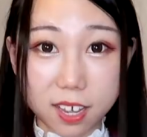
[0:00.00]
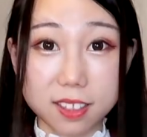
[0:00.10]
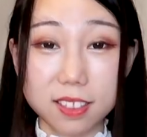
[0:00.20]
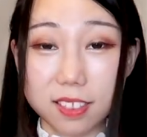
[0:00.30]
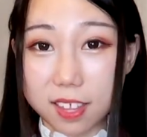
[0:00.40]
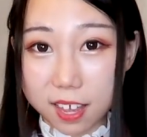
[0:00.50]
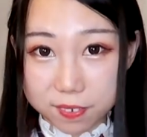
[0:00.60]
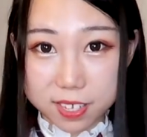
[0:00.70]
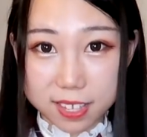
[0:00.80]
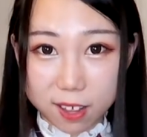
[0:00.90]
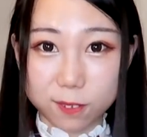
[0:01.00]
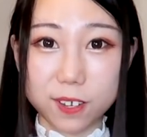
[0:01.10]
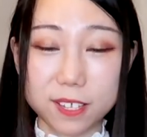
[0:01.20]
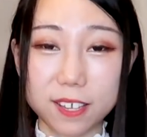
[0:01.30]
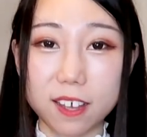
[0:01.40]
I love this
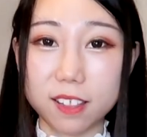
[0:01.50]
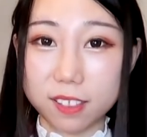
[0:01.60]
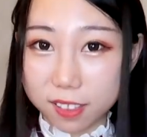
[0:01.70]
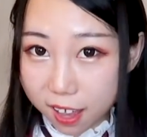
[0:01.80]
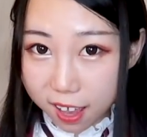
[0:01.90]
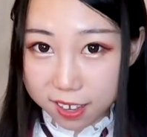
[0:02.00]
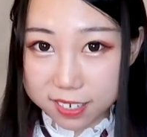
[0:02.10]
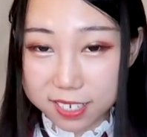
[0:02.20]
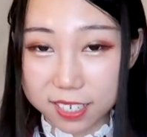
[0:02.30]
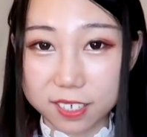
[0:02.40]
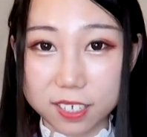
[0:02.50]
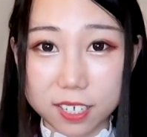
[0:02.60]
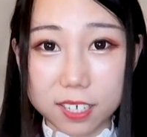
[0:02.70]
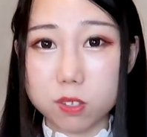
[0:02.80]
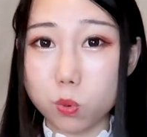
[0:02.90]
outfit a lot.
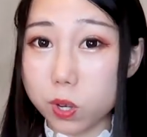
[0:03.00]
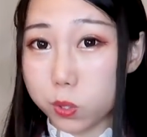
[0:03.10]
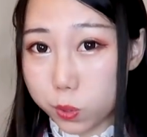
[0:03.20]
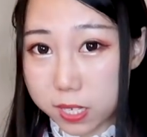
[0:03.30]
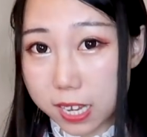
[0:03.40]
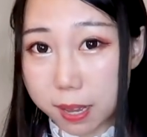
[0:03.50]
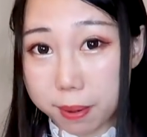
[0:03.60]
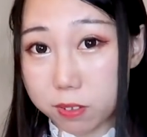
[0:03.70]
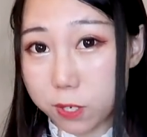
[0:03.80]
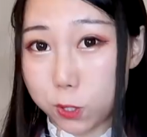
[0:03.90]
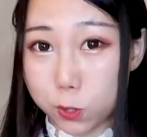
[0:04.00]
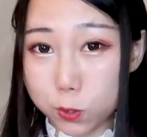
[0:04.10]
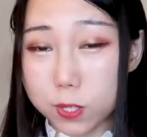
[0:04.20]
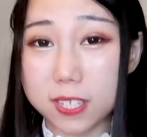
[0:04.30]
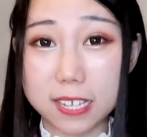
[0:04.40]
So what do we think about the
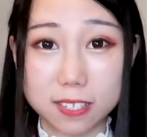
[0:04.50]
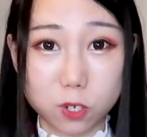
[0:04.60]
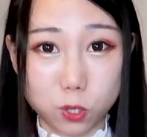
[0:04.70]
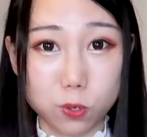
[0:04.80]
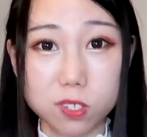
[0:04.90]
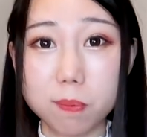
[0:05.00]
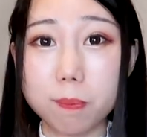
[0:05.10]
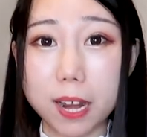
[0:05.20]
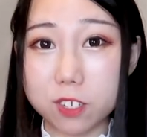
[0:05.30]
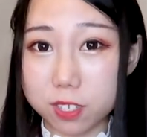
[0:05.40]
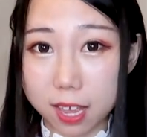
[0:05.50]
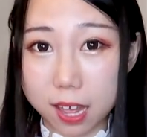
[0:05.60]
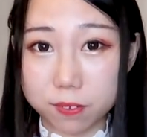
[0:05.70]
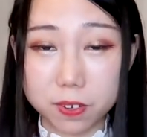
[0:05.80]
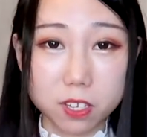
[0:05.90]
shoes? That the shoes match the
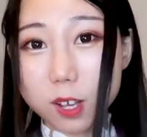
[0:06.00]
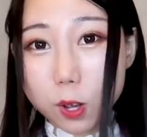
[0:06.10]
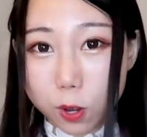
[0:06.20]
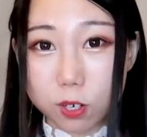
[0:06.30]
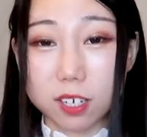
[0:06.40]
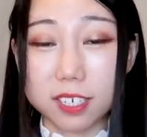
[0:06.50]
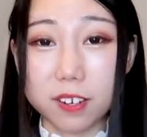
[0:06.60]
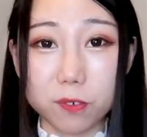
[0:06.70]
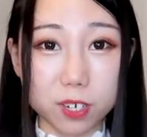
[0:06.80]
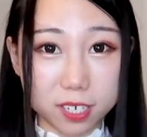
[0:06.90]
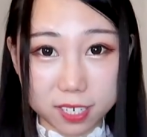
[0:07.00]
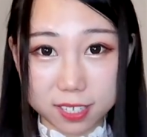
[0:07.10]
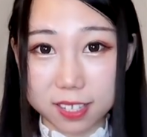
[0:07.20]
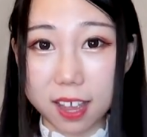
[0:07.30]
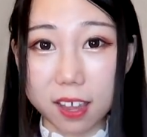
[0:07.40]
outfit or a different
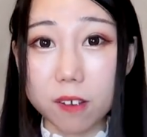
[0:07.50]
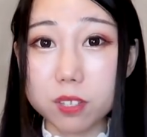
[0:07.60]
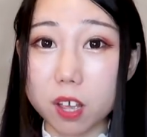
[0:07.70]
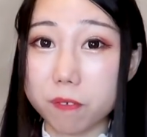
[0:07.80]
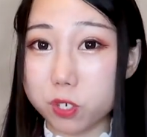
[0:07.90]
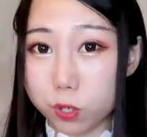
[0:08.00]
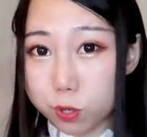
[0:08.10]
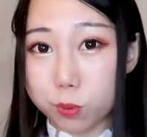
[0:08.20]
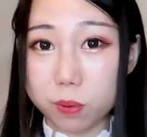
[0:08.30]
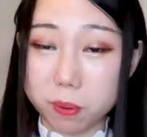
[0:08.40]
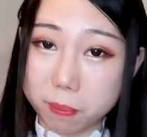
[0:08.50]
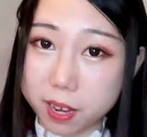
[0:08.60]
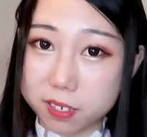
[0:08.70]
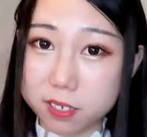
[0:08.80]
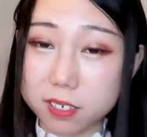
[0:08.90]
styles of shoes will be
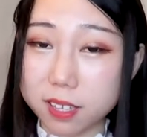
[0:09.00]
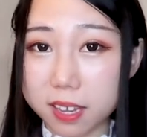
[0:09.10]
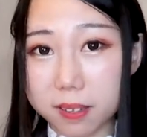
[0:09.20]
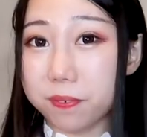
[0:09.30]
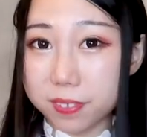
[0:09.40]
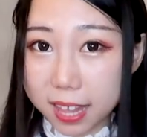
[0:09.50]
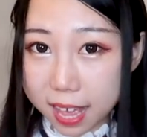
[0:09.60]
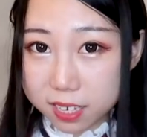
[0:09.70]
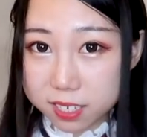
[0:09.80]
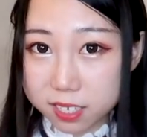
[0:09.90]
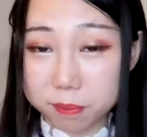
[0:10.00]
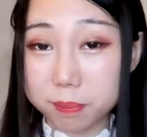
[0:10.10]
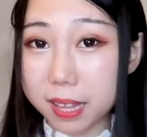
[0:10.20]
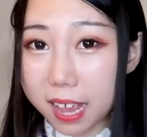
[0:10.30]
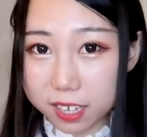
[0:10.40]
better, like flat
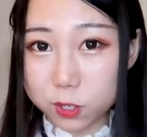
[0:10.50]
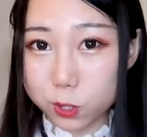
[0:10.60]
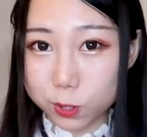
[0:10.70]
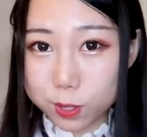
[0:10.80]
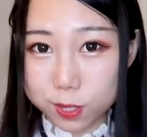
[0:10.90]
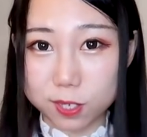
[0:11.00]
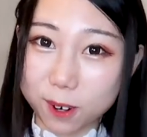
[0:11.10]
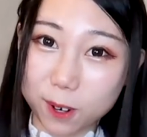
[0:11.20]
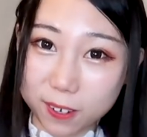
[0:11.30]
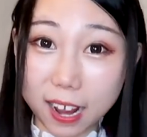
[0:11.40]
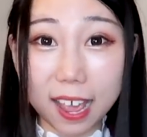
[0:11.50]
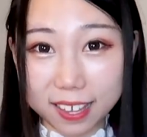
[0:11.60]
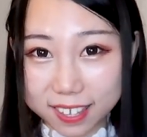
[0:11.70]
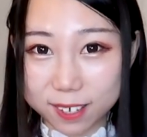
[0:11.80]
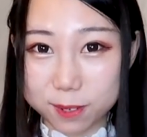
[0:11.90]
black shoes or
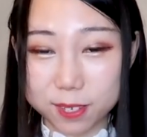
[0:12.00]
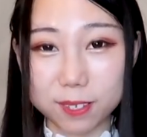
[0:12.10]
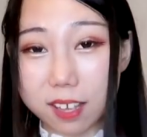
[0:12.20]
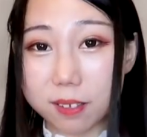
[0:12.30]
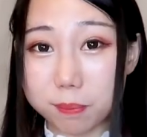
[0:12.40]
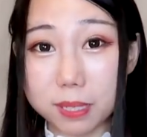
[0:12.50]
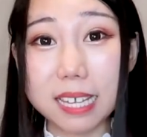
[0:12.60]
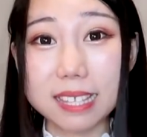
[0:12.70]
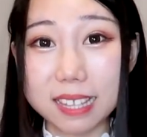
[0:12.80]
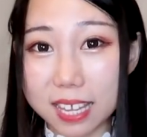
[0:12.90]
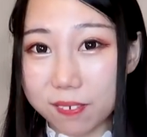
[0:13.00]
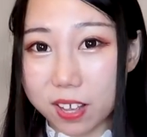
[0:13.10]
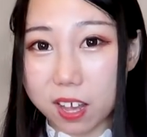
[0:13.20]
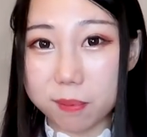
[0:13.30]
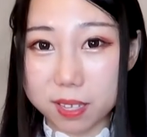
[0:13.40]
high heels? Please
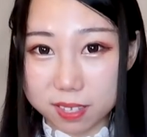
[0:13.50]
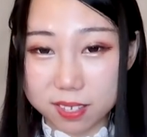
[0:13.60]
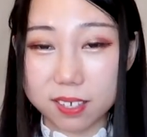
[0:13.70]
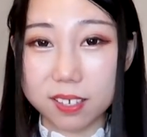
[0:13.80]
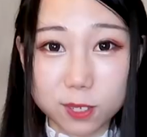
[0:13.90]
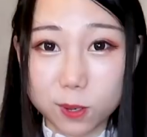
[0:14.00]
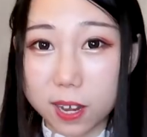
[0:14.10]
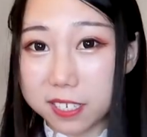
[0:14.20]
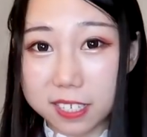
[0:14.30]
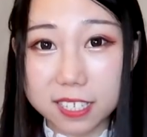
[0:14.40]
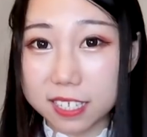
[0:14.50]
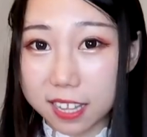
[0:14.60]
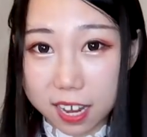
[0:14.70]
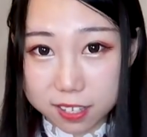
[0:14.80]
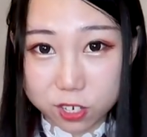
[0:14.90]
leave comments. So I
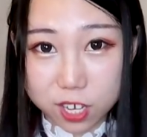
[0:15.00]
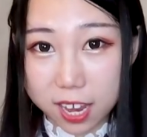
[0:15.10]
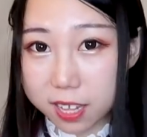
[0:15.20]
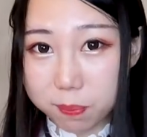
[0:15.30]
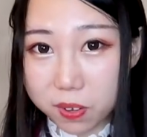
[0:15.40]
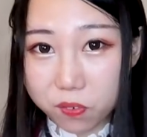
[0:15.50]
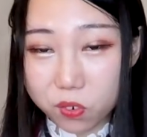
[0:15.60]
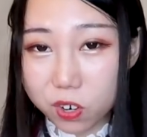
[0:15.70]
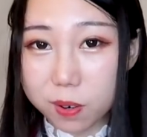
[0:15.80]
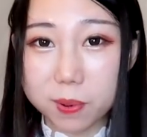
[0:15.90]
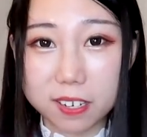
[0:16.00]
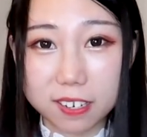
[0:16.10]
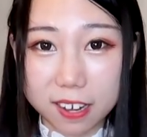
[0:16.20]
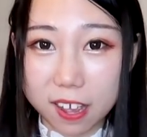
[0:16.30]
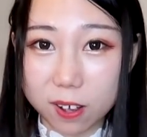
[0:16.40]
didn't like the jacket before, but
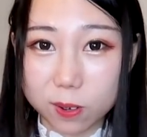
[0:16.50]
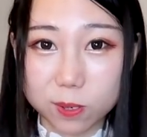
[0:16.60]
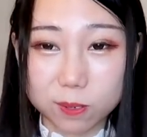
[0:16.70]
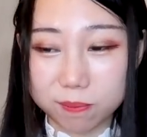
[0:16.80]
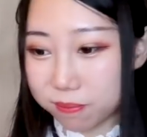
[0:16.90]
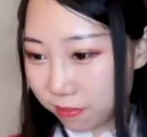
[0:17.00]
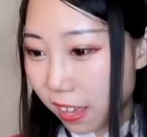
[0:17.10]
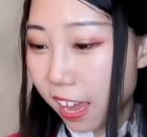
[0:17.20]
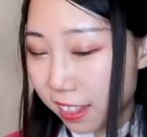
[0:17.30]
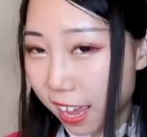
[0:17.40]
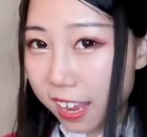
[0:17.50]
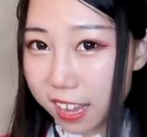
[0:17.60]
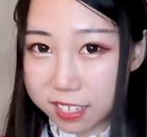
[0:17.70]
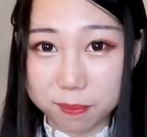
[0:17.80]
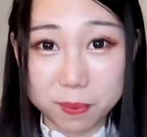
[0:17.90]
now I like
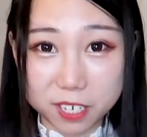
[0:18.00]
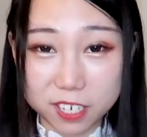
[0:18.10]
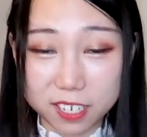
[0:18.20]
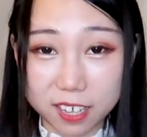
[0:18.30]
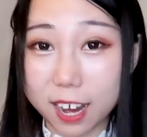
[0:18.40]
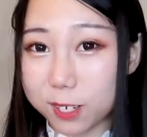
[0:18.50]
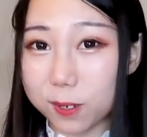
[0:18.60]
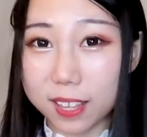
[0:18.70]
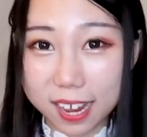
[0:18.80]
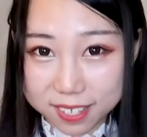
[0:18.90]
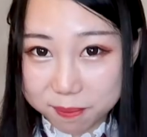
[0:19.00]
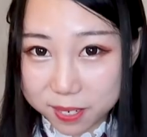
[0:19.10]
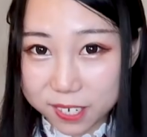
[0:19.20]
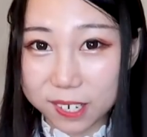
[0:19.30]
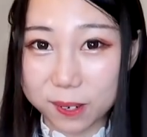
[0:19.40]
it, but I don't like the
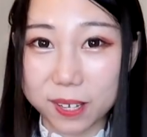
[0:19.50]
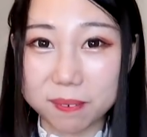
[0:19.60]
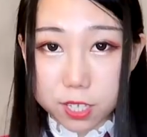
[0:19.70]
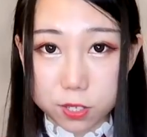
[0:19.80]
material.